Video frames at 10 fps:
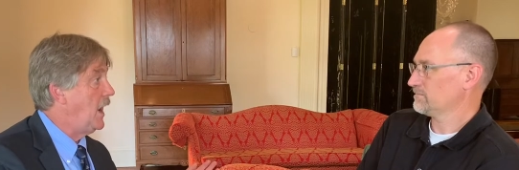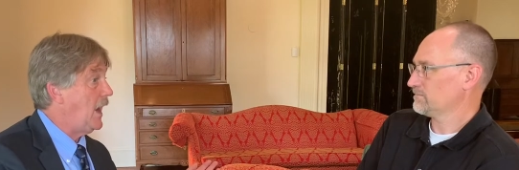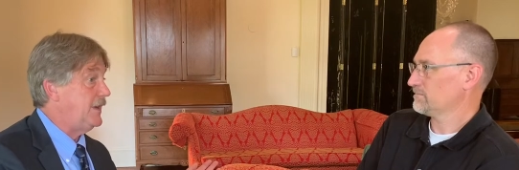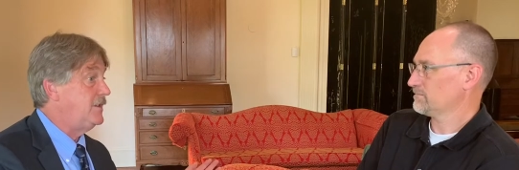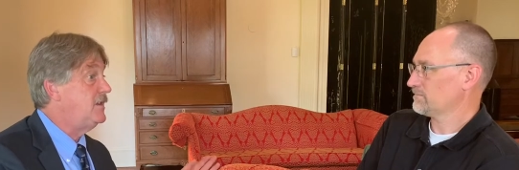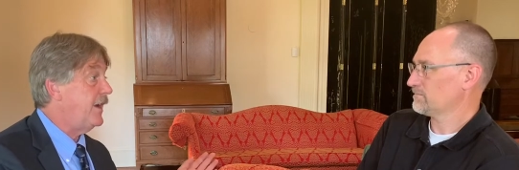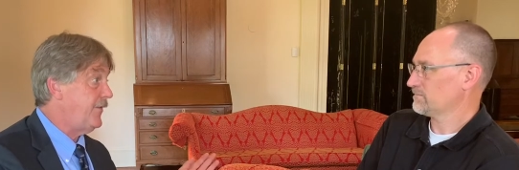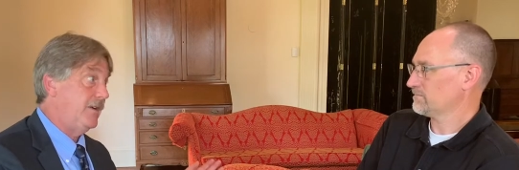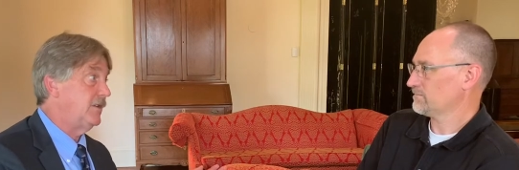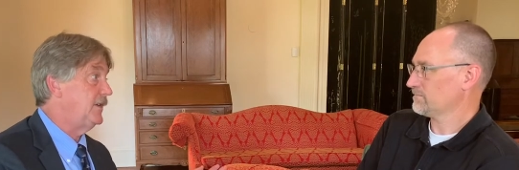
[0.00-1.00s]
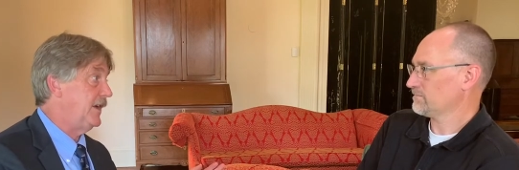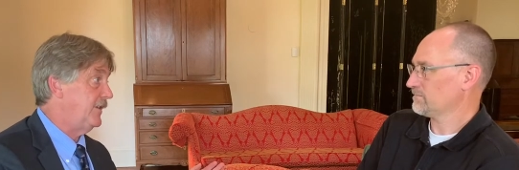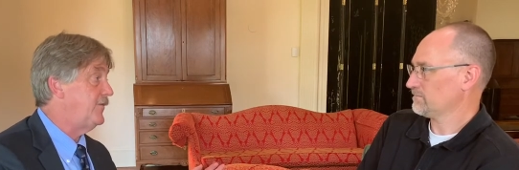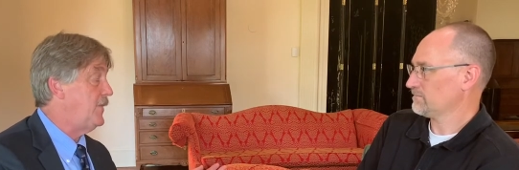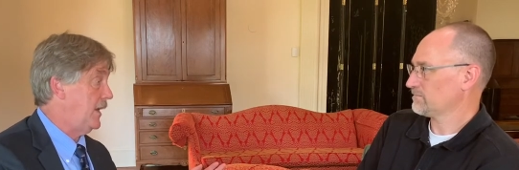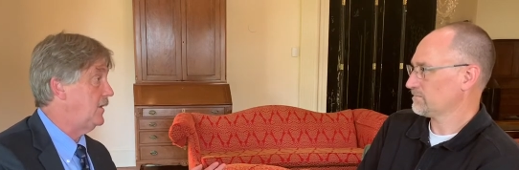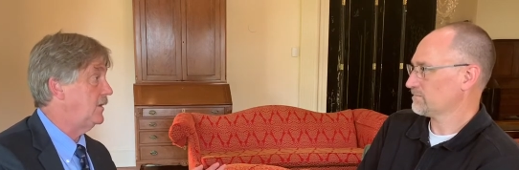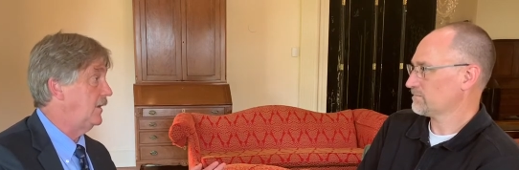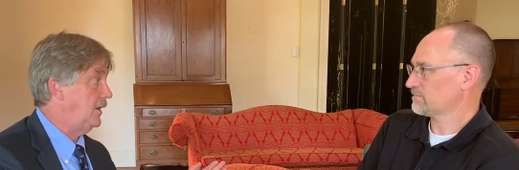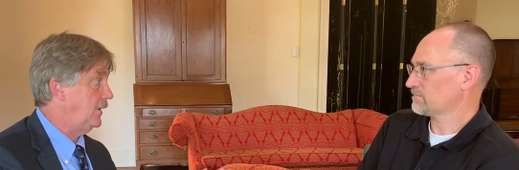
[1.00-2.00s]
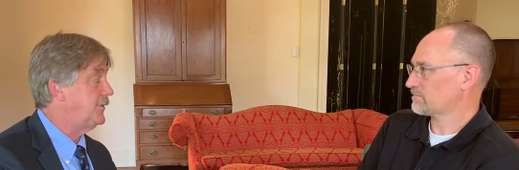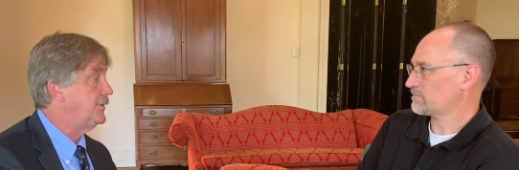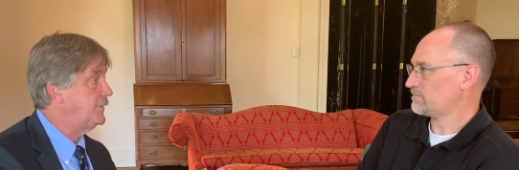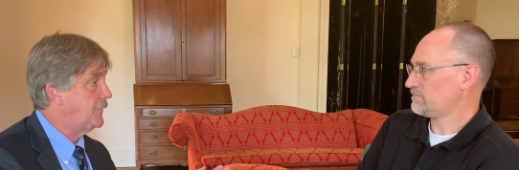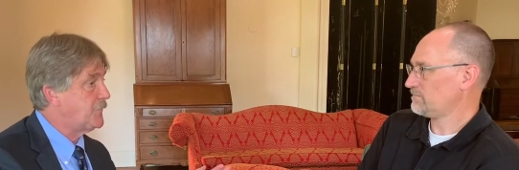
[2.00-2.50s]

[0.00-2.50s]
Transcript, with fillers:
Speaker 1: I definitely have met kids